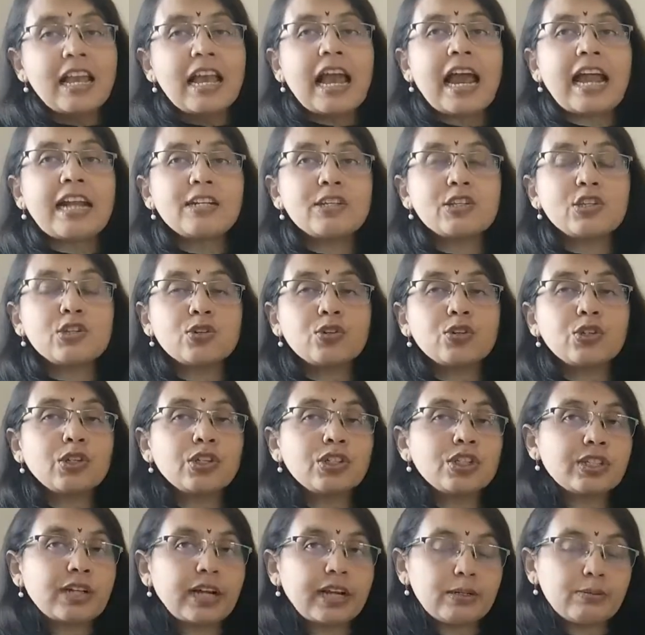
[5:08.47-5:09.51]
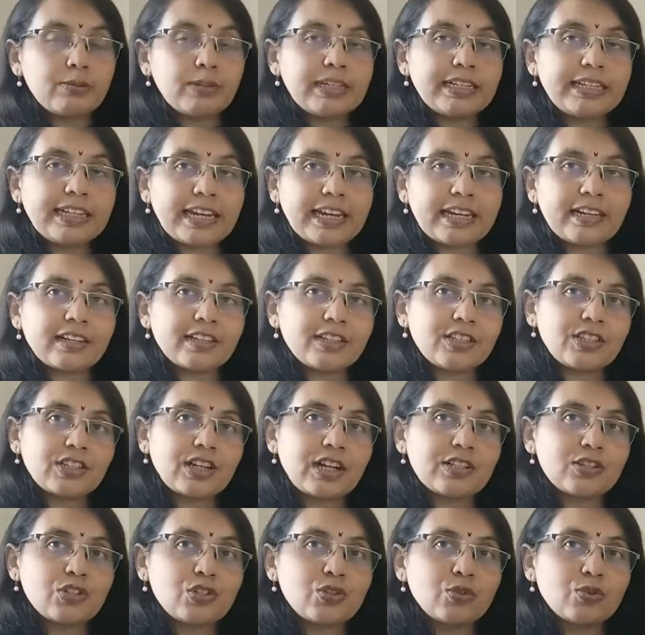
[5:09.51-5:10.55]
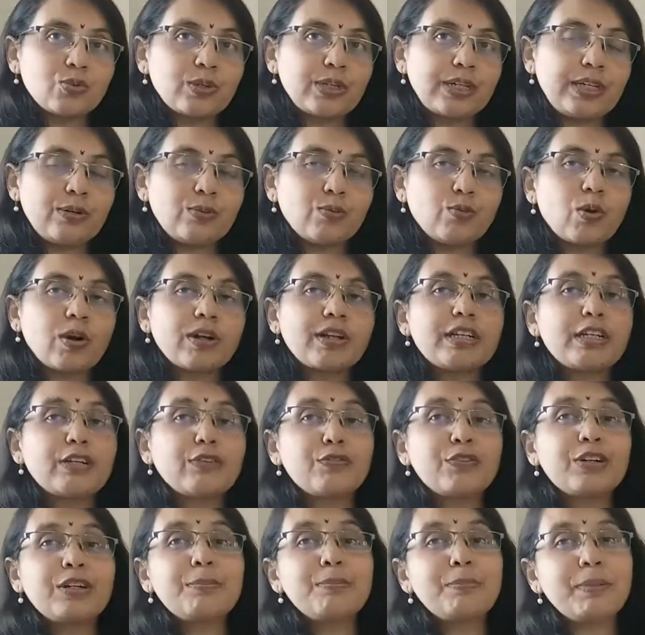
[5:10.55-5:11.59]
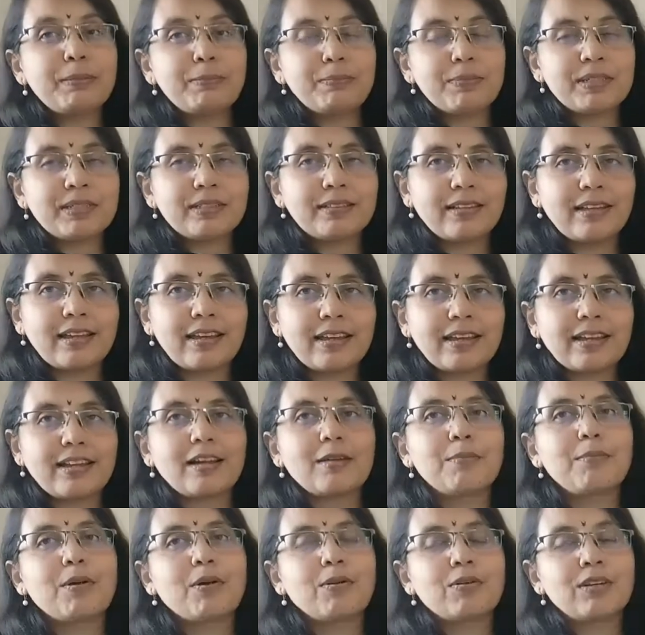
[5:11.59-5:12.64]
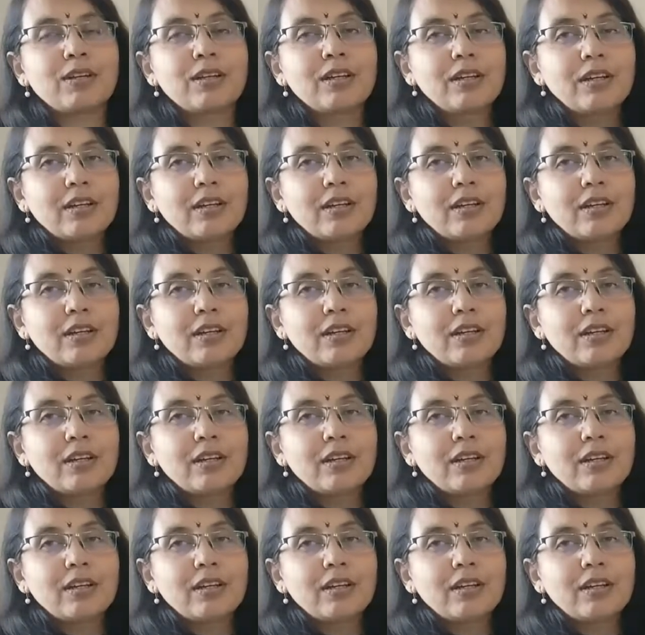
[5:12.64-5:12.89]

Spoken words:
and so your child will get a chance to read what different people think about